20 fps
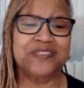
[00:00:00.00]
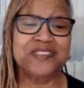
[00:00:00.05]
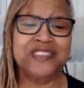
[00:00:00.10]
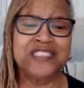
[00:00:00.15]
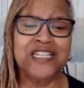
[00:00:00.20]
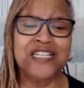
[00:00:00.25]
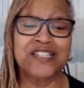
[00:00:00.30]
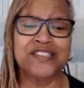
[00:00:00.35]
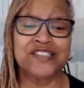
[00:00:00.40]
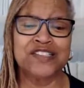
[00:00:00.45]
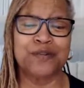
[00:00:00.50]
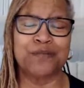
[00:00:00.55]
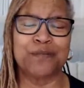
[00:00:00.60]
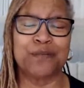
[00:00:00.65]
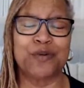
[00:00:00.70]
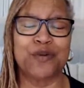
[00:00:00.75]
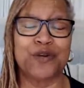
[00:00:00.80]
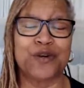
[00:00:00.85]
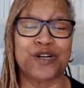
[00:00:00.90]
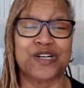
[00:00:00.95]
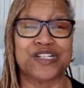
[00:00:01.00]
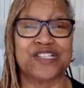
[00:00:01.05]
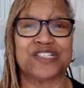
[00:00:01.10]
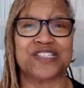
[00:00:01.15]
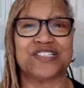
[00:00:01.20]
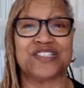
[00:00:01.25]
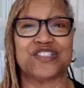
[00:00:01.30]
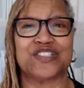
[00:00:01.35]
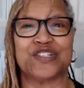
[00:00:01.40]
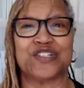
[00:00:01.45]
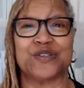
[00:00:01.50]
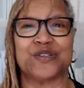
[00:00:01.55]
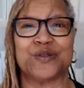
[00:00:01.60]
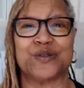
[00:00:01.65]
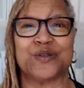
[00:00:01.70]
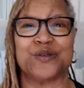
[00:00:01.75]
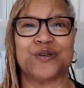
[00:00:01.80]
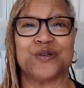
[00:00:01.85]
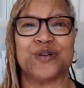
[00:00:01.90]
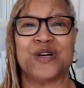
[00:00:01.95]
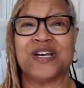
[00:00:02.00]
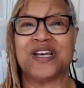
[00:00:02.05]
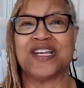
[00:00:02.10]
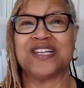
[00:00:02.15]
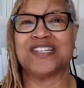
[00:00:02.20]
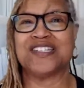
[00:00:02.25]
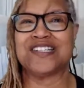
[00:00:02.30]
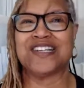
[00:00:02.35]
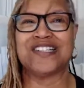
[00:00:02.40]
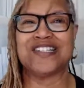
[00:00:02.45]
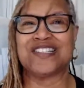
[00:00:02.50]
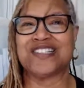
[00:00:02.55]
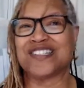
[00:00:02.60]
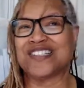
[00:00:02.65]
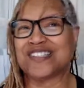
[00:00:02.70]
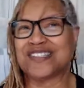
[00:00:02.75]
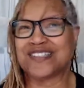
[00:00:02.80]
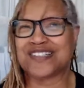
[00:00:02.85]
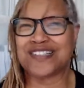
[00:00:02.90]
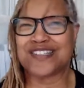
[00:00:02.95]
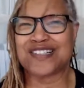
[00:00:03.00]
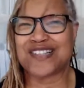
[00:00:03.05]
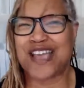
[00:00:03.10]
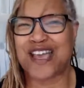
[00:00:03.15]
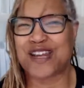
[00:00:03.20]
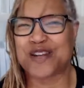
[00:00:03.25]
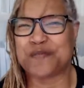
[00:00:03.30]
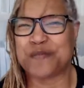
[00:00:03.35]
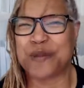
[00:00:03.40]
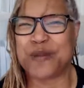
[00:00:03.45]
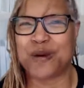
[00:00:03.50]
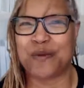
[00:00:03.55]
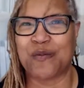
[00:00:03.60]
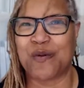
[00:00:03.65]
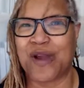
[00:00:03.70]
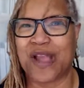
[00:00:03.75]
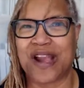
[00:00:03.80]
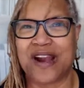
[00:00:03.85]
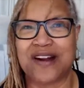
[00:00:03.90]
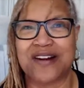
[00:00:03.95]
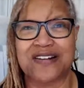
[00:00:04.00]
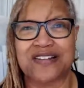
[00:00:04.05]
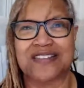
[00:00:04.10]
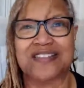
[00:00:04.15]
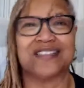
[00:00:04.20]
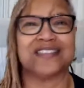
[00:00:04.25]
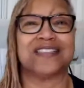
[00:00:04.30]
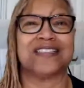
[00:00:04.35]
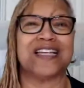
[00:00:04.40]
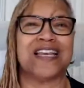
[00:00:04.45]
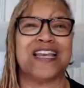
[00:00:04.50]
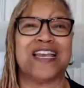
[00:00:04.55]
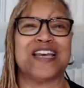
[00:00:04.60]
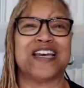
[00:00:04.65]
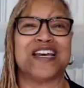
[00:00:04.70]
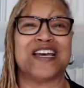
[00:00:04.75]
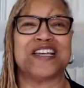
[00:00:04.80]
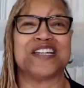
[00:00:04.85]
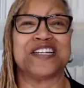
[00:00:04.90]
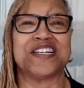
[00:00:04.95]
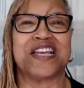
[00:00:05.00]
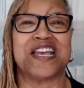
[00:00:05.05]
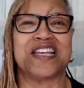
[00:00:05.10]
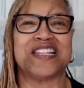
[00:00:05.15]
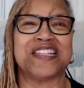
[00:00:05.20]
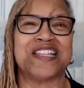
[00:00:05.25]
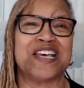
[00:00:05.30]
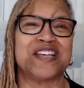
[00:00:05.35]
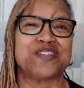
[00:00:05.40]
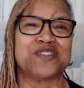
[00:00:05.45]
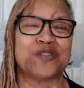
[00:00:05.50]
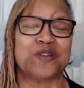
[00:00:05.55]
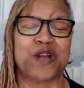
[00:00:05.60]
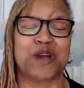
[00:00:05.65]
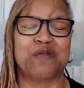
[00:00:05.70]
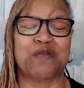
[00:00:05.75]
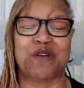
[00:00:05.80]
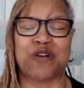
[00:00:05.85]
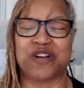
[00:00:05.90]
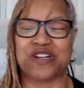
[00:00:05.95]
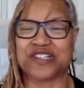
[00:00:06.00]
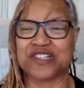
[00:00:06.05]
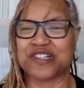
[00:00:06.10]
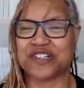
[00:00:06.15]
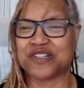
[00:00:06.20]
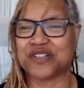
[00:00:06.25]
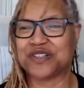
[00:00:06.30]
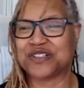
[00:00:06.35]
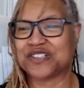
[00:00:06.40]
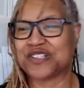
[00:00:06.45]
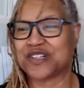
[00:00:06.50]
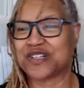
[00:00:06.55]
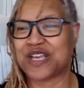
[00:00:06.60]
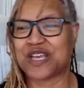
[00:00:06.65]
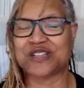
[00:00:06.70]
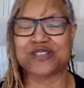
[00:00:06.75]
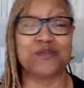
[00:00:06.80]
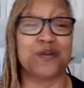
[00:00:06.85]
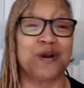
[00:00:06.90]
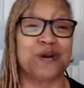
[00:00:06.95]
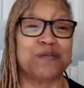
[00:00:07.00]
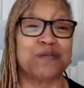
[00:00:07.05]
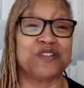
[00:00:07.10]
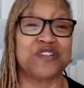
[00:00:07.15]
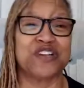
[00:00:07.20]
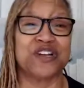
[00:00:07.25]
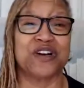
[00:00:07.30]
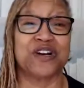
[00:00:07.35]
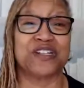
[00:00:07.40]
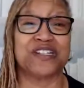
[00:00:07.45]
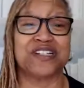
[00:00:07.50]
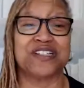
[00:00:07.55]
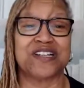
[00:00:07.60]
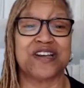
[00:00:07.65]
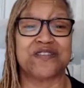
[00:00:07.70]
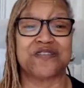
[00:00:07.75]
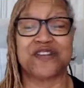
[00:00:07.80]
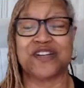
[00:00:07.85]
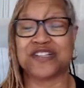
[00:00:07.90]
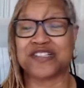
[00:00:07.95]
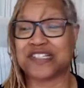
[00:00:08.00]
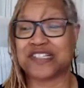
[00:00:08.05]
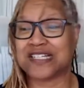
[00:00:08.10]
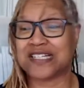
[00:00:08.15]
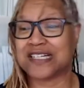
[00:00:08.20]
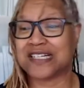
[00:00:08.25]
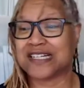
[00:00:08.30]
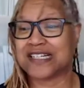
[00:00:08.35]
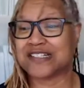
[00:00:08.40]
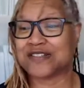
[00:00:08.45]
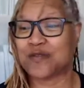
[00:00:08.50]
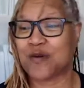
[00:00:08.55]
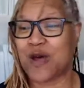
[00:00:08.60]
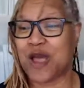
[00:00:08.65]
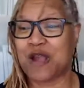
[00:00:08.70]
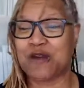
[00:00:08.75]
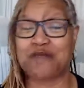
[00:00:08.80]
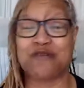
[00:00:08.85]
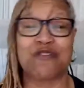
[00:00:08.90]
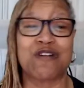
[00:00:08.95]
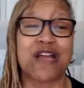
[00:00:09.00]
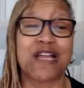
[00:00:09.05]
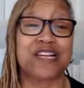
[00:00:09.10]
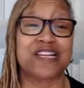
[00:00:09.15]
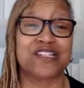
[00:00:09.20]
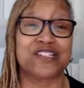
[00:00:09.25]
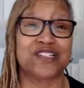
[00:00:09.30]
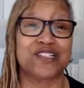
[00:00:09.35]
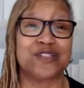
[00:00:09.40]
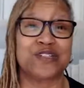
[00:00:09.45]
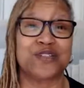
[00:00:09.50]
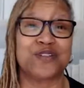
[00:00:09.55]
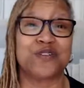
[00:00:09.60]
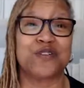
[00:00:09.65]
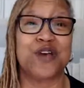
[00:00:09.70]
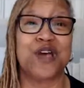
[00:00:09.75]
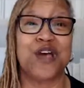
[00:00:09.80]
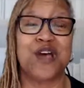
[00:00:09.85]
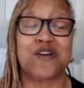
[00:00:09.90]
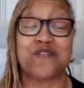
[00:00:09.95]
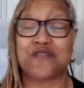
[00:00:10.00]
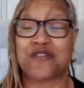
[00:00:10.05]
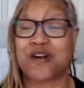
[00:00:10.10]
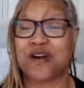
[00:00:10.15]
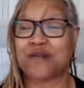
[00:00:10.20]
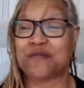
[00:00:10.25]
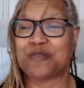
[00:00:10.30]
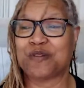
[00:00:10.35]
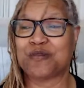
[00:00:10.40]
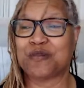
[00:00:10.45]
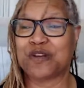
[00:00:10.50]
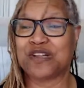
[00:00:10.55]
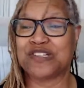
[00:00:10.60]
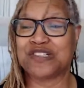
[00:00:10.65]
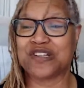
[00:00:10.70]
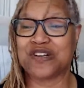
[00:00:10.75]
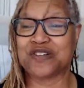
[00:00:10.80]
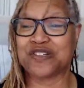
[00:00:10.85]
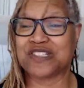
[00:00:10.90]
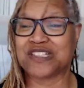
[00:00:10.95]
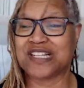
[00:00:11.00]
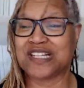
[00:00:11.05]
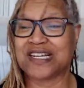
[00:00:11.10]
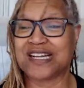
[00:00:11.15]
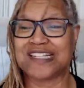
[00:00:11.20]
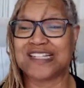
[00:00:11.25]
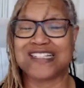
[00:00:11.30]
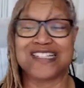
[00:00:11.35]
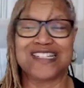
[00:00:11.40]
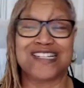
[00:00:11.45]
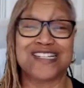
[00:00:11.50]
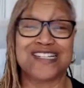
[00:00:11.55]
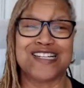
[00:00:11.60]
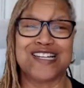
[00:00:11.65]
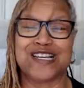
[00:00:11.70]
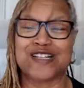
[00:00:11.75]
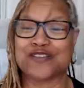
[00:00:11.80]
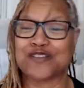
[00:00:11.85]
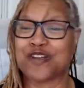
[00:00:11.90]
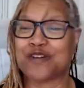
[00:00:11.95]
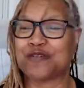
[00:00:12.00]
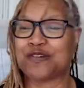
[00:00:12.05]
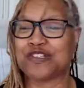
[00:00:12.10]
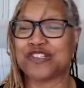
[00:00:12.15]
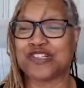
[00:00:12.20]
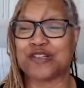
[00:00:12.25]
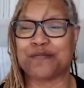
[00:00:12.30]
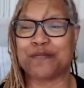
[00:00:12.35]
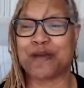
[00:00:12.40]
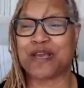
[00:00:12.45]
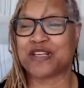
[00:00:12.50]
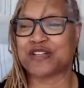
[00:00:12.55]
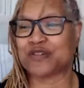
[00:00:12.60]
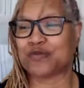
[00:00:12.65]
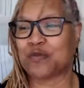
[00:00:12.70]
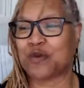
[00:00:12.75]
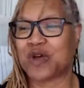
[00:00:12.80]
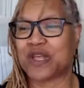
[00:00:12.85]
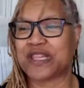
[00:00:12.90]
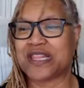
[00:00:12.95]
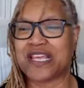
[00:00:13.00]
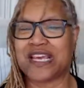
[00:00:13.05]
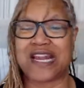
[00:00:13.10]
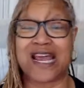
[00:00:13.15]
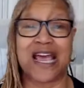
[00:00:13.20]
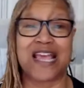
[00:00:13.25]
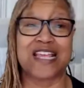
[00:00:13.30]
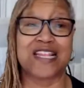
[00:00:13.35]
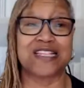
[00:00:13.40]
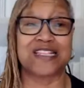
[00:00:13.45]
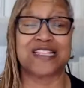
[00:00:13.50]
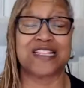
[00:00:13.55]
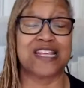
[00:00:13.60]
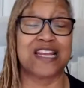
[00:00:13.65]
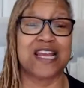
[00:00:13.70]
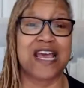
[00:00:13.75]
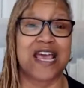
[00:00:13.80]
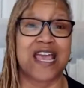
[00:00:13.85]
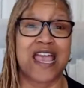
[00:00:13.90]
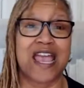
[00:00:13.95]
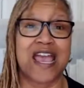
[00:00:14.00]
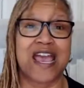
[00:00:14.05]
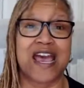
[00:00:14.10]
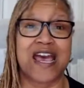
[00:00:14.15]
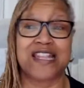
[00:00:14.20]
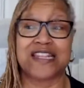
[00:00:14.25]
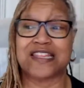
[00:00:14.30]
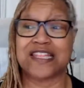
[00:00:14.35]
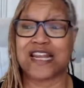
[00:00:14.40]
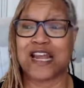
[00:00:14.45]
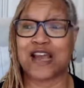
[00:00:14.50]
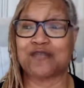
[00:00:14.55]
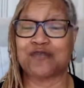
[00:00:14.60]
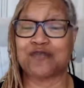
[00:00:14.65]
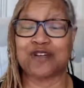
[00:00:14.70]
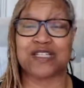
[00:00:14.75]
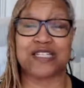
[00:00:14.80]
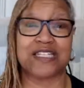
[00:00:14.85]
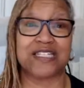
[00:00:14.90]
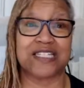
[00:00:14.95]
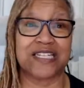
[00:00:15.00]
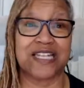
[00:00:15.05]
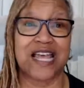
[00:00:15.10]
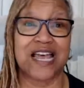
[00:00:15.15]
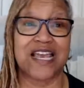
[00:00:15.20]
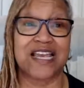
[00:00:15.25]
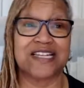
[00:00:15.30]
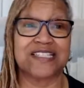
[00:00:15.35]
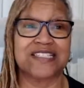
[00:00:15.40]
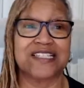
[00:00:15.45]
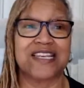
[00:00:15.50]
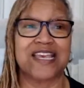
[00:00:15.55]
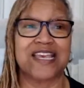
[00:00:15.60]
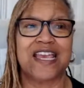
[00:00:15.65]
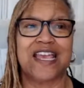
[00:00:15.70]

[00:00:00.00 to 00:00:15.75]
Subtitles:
it's important to just kind of be aware, and that's what I wanted to do. So that's why I'm sharing the definition, and that's why I read it to you from the research that I did. It was the best one that I had that I really liked.